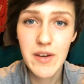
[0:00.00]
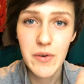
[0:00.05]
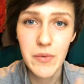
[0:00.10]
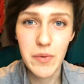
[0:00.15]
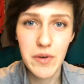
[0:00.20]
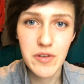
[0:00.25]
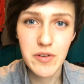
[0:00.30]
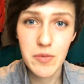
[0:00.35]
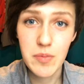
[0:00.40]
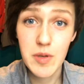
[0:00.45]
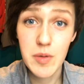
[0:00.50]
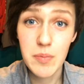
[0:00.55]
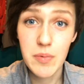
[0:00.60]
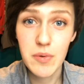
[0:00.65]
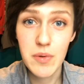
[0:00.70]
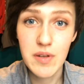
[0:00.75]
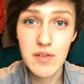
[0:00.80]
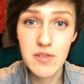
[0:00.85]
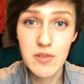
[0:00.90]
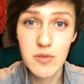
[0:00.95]
What do
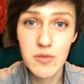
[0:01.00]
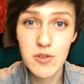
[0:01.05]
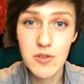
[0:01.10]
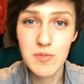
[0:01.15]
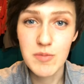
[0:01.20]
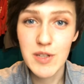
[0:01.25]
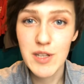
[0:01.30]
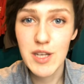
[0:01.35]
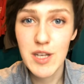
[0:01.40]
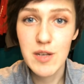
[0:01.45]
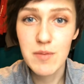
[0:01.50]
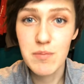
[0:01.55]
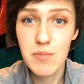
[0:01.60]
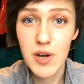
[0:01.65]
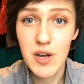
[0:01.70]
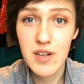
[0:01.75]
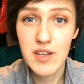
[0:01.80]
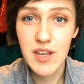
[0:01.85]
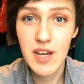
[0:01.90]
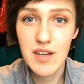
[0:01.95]
people on social media
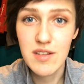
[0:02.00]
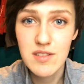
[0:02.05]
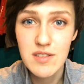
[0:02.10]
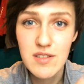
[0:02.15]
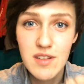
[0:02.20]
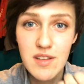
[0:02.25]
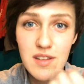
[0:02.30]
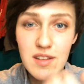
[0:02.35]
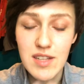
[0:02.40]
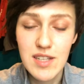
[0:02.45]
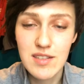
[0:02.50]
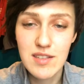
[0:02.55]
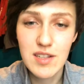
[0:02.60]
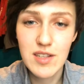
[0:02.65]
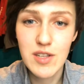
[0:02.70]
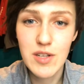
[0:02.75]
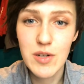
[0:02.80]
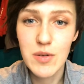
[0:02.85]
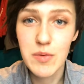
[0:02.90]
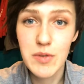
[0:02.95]
broadcast? Things
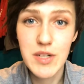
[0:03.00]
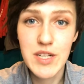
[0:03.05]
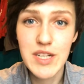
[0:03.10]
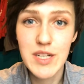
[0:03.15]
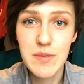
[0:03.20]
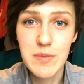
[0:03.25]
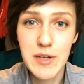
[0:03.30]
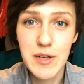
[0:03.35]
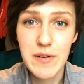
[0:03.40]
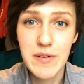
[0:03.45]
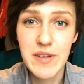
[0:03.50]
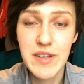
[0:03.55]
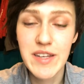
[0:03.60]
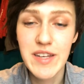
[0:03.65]
that they're worried about.